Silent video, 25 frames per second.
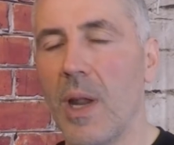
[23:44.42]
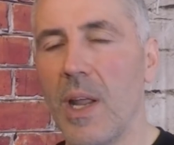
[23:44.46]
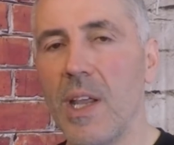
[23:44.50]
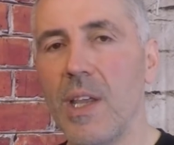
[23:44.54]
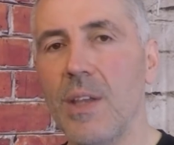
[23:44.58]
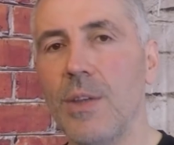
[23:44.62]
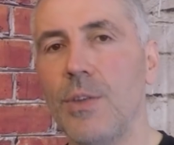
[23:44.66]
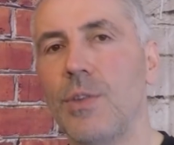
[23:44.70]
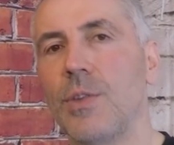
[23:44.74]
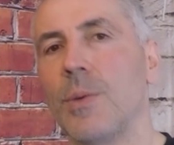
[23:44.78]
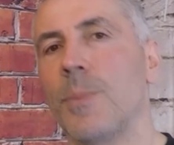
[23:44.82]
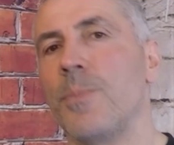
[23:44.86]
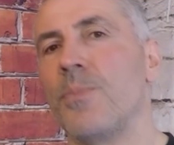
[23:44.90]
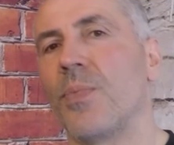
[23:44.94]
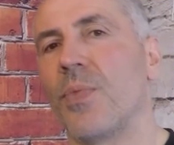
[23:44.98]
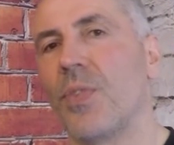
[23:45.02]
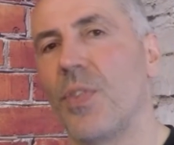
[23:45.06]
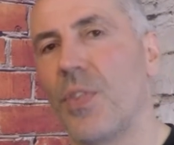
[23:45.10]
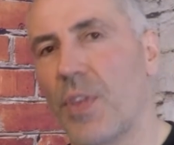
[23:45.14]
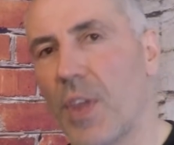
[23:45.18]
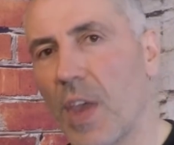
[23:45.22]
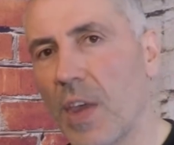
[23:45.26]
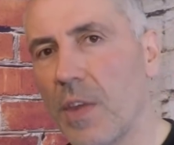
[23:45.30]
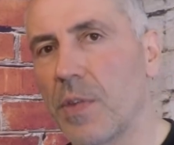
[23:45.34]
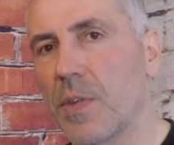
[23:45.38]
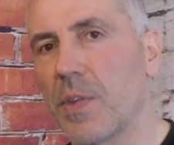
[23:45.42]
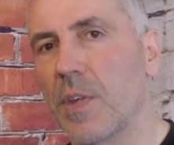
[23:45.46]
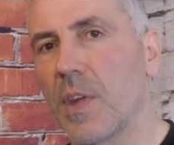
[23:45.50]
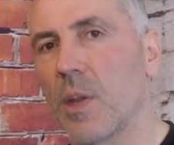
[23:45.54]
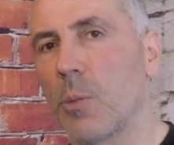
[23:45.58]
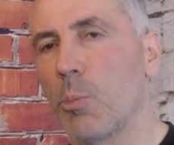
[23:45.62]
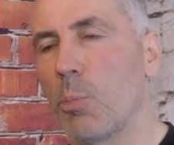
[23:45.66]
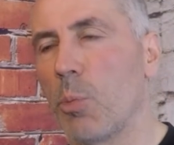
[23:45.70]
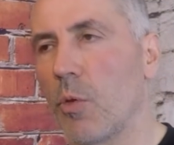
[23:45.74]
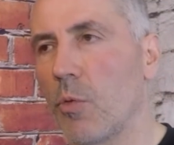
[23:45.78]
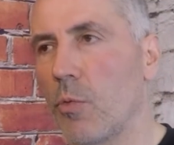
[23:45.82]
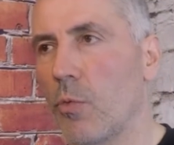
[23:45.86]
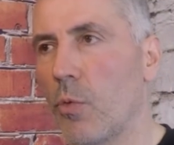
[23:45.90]
please
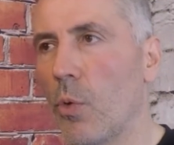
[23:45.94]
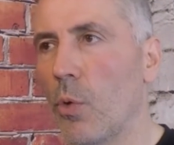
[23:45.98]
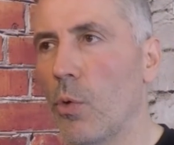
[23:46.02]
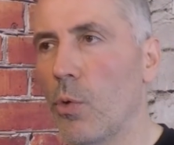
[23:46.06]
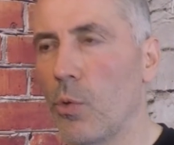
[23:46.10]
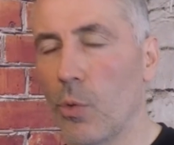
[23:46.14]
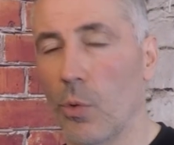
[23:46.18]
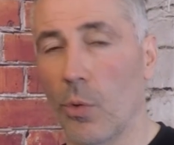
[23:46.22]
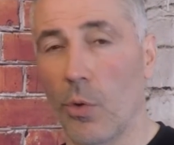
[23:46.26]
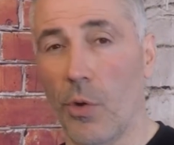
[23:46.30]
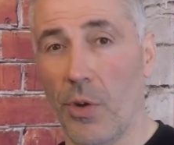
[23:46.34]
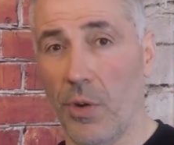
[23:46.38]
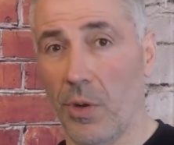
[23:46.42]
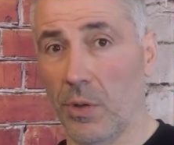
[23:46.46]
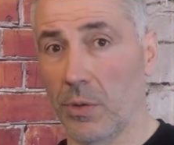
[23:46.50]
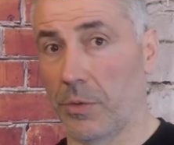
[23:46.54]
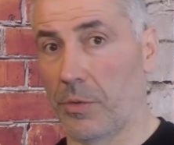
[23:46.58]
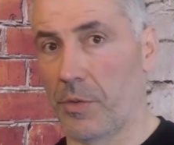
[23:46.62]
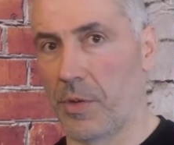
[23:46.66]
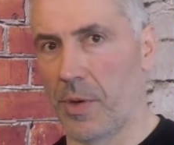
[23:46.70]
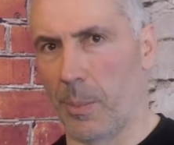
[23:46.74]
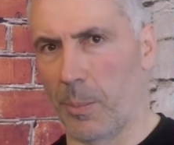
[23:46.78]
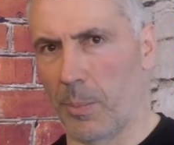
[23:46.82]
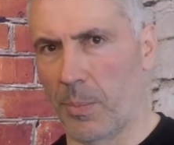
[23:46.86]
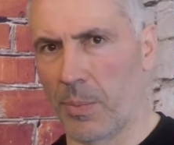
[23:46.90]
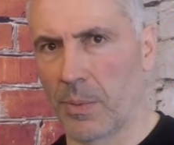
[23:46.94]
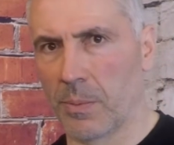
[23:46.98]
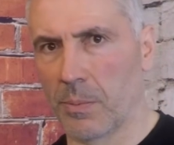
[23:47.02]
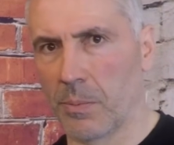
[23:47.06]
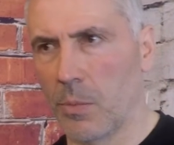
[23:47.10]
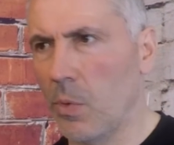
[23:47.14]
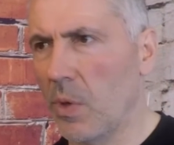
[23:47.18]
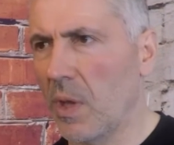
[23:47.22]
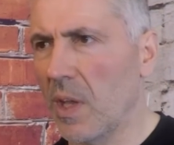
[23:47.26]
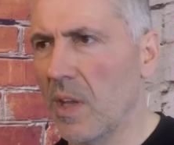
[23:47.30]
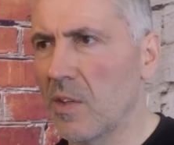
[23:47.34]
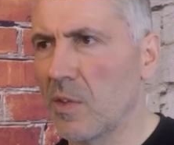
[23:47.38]
test it before your real trip.